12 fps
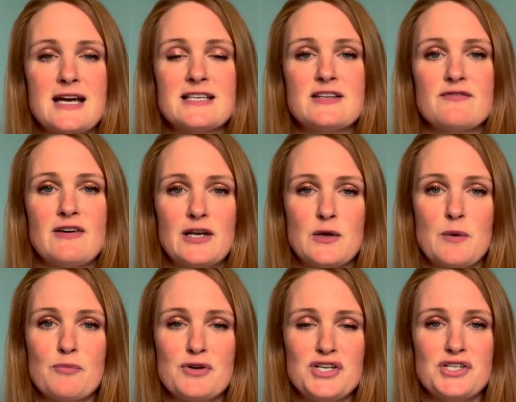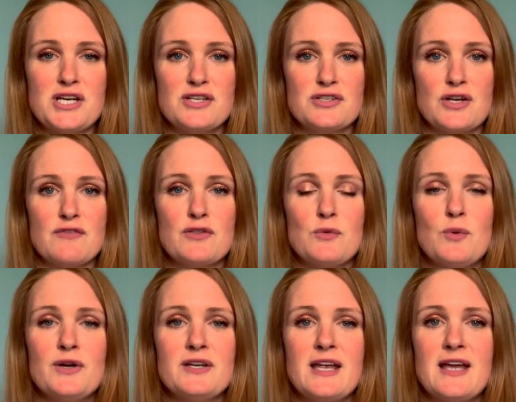asset value appreciation over the
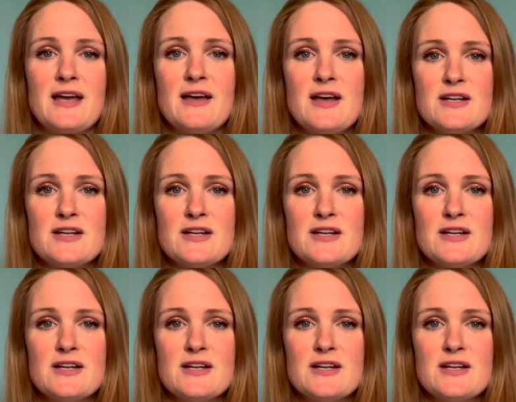1 year